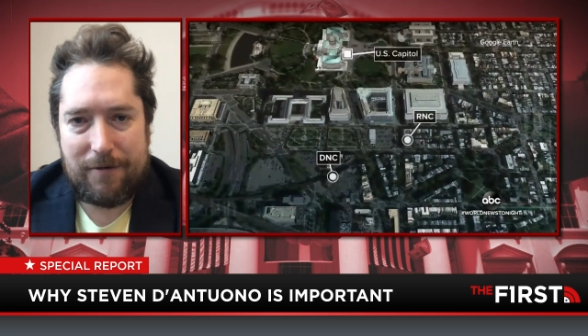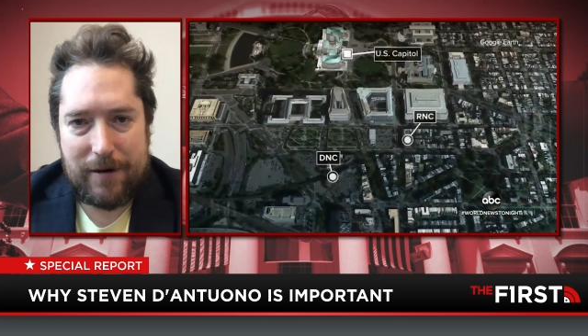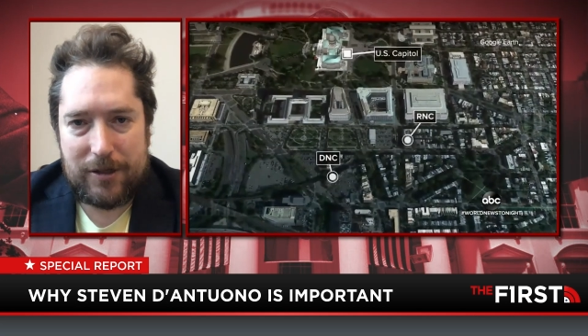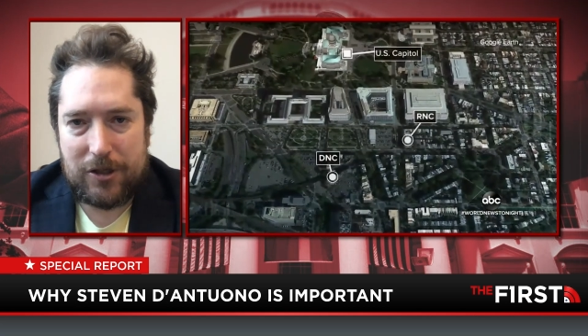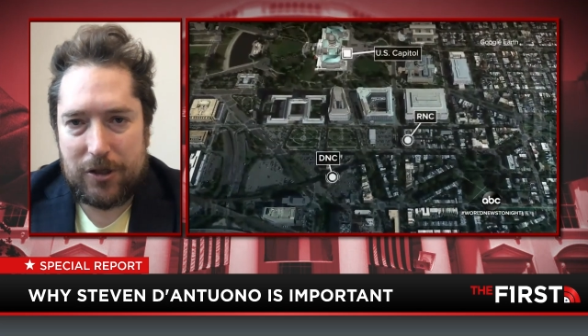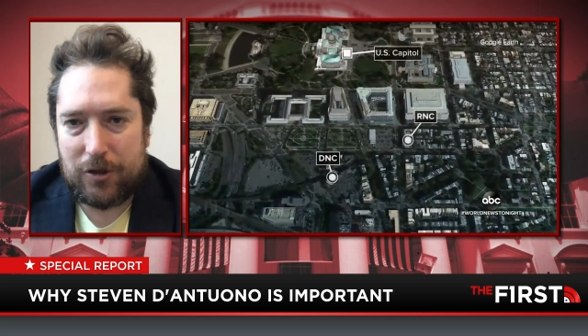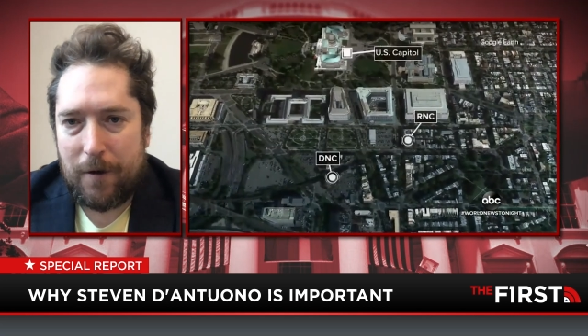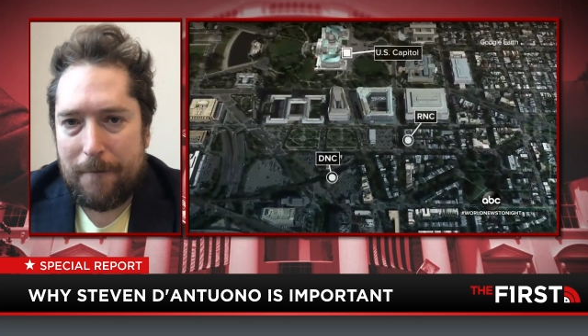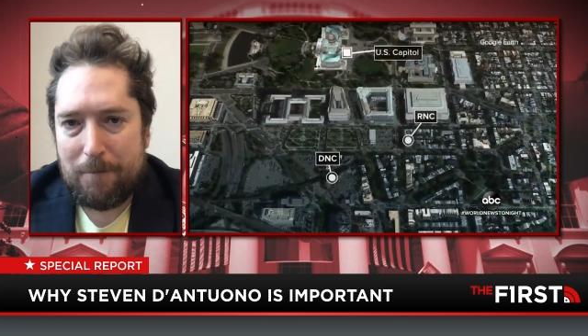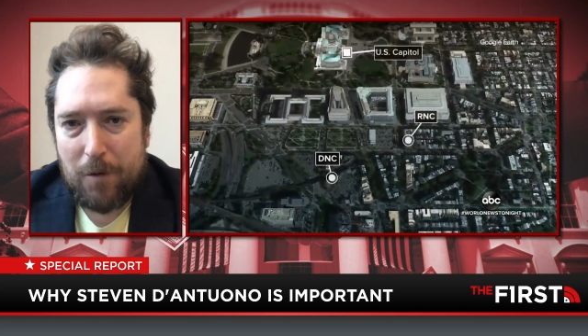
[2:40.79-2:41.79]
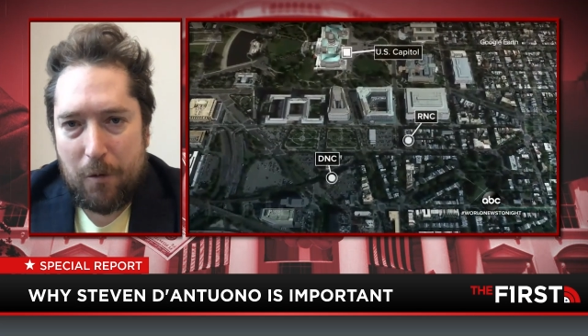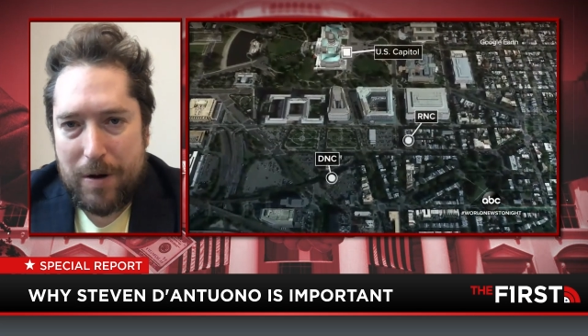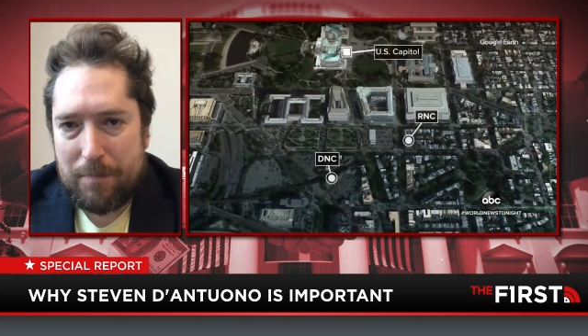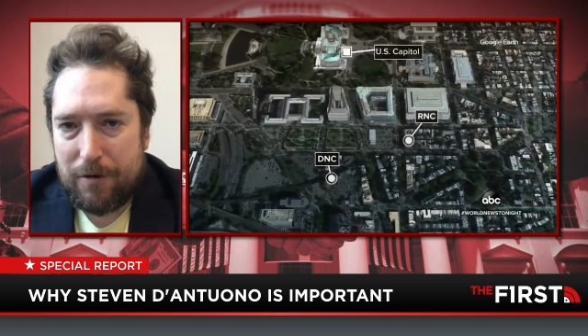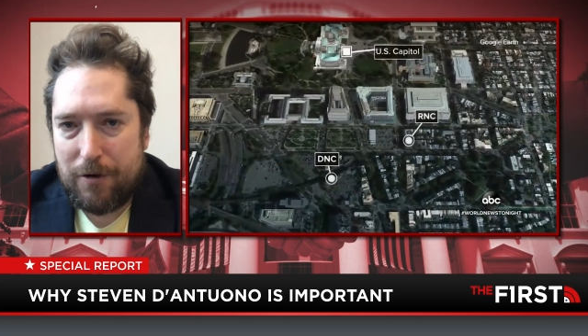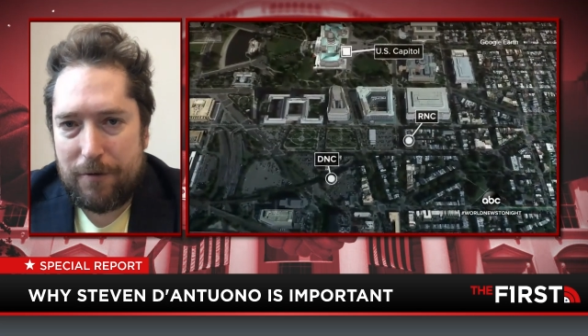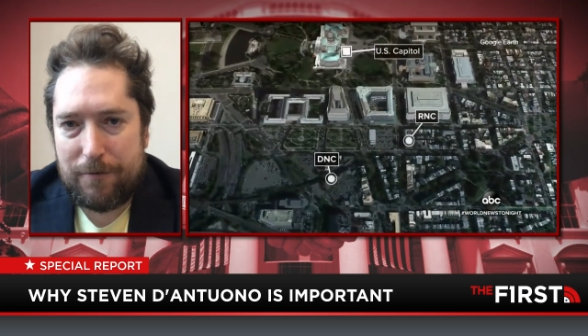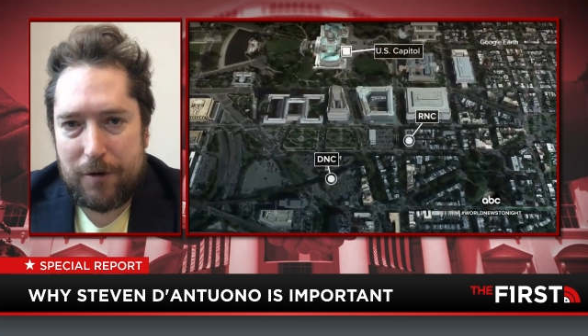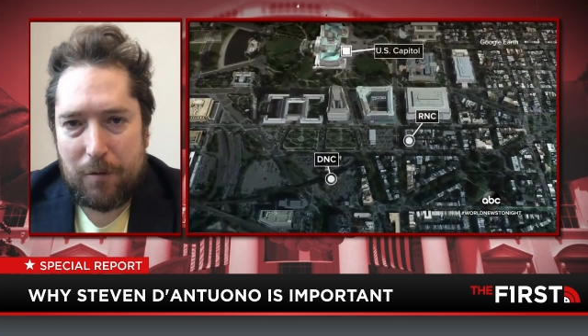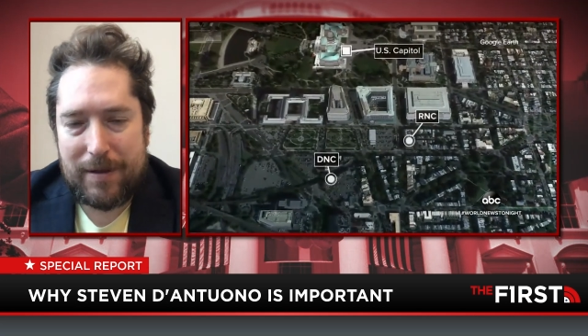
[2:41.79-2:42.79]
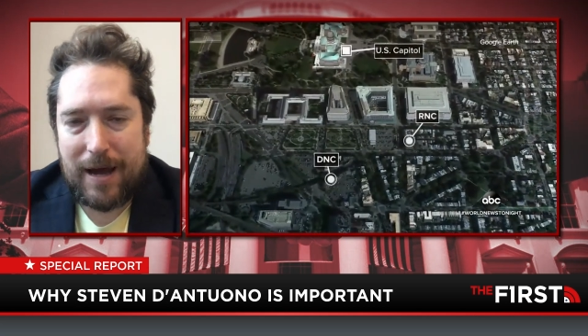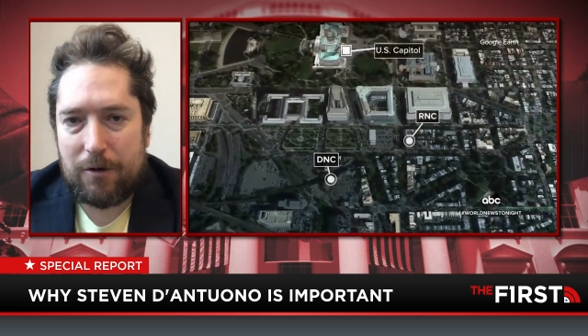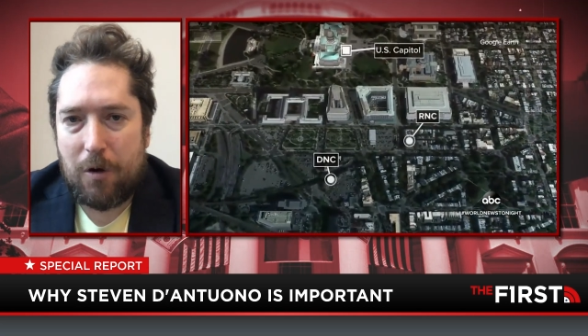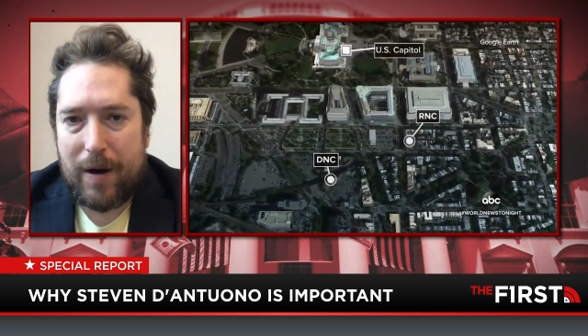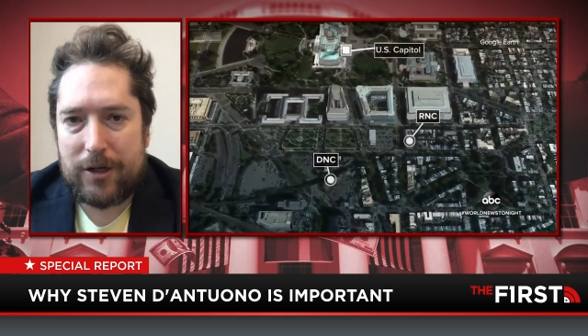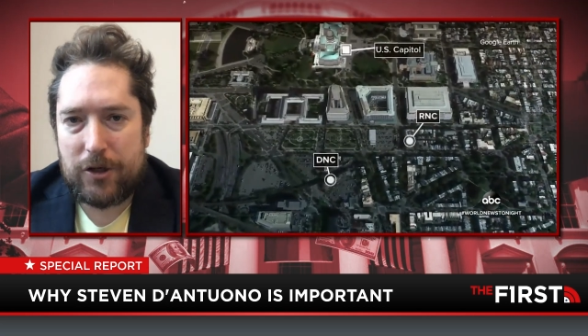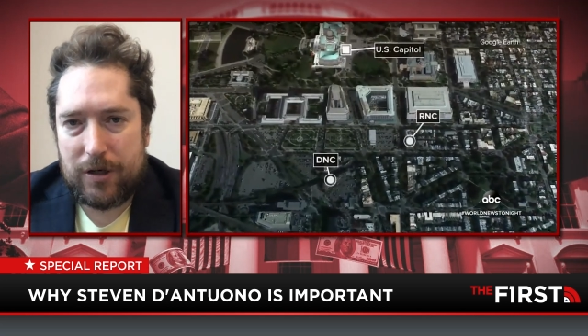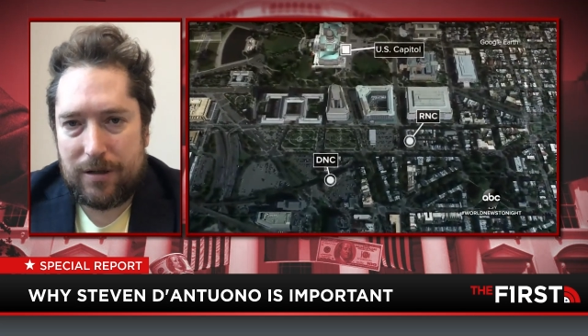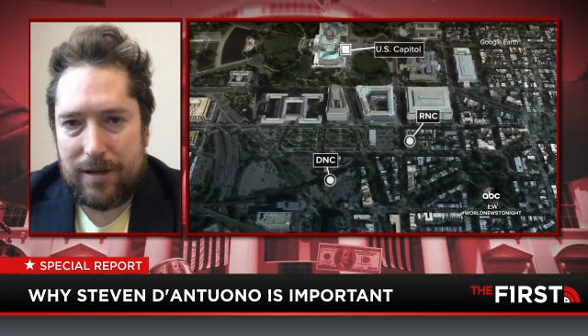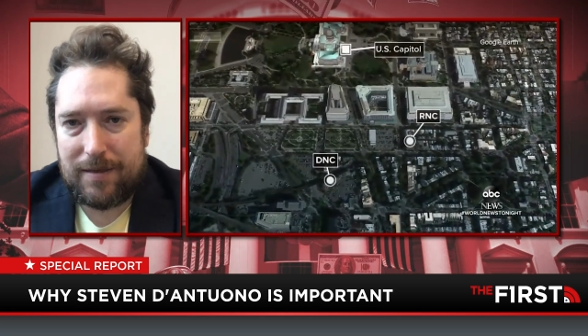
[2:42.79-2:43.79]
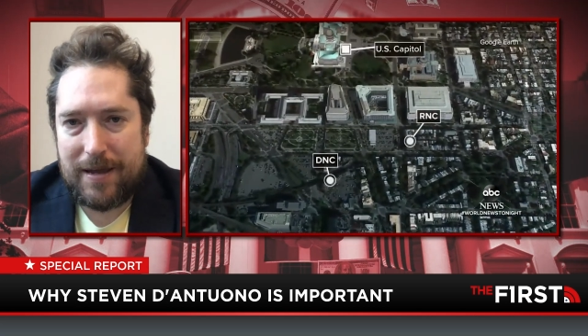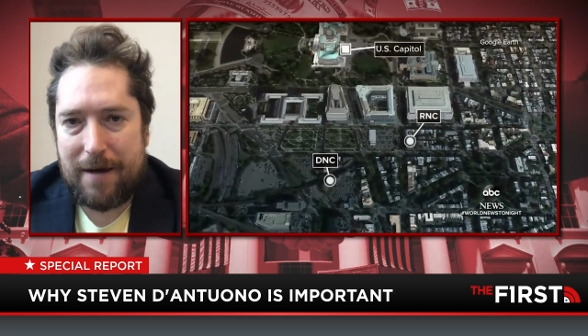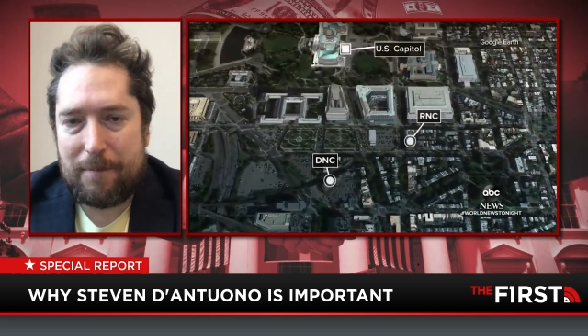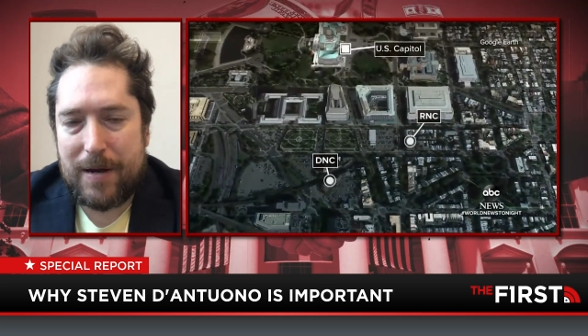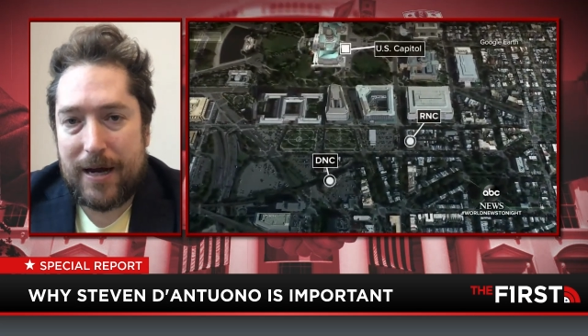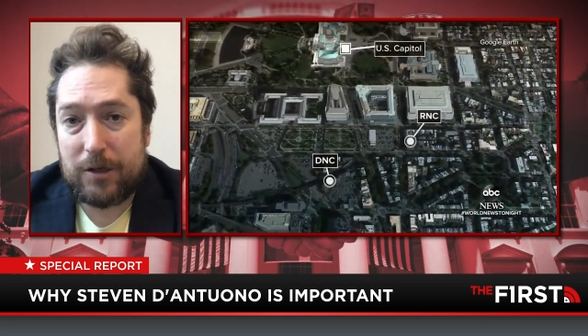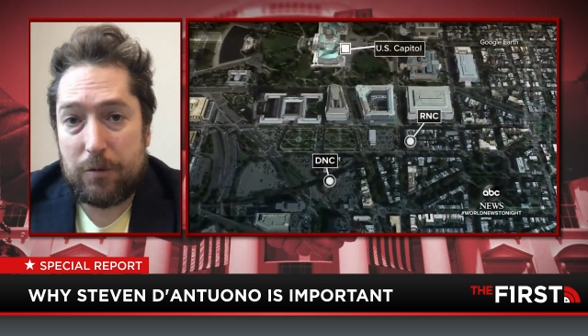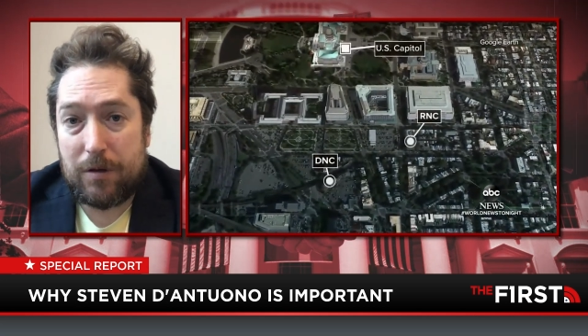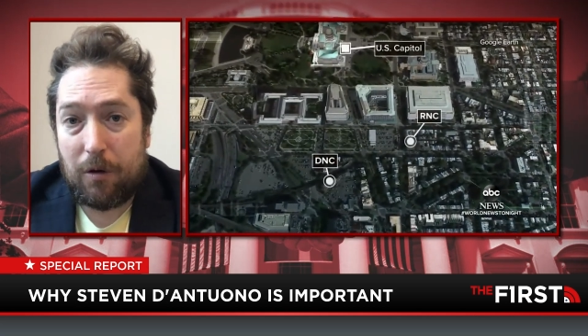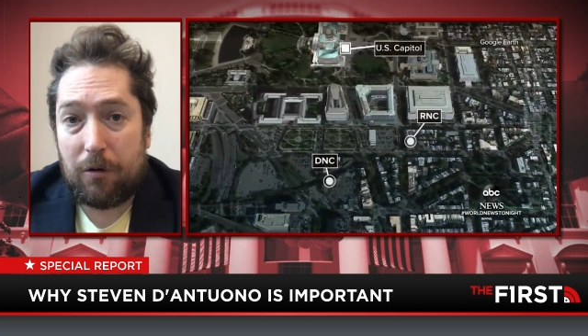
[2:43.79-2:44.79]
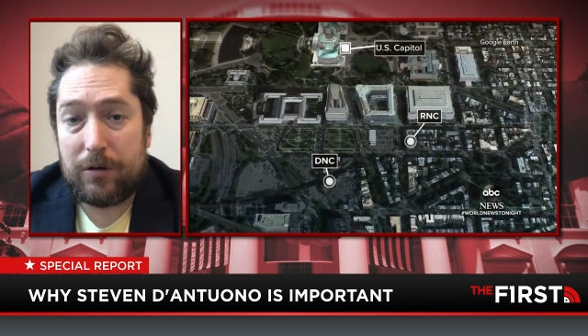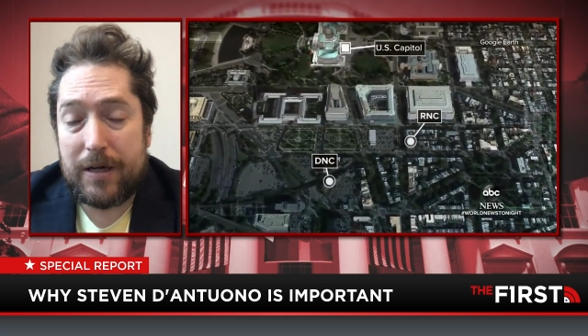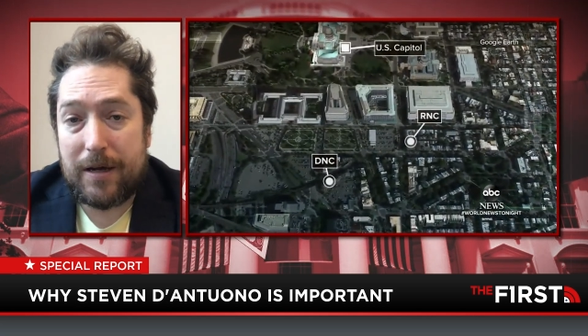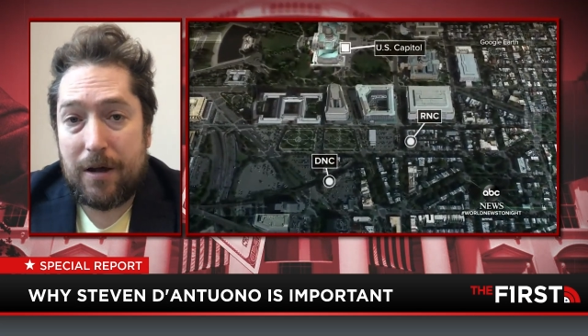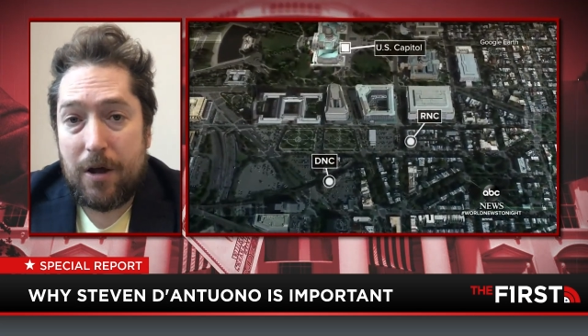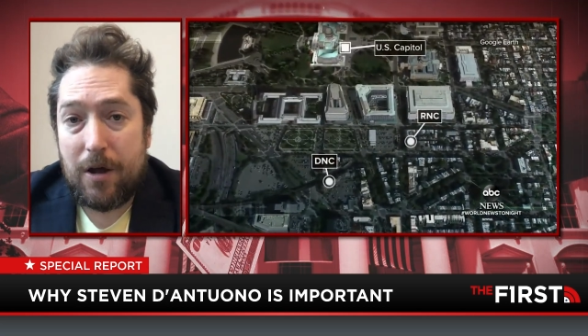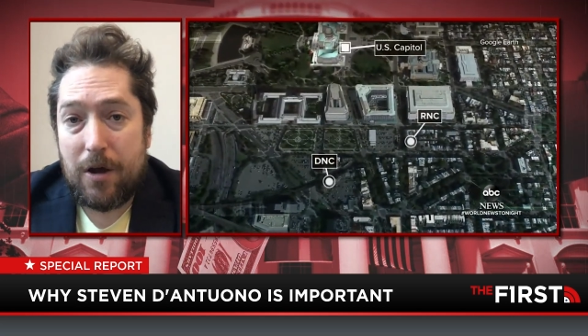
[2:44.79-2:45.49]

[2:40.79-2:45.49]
For instance, we proved without question that the FBI is withholding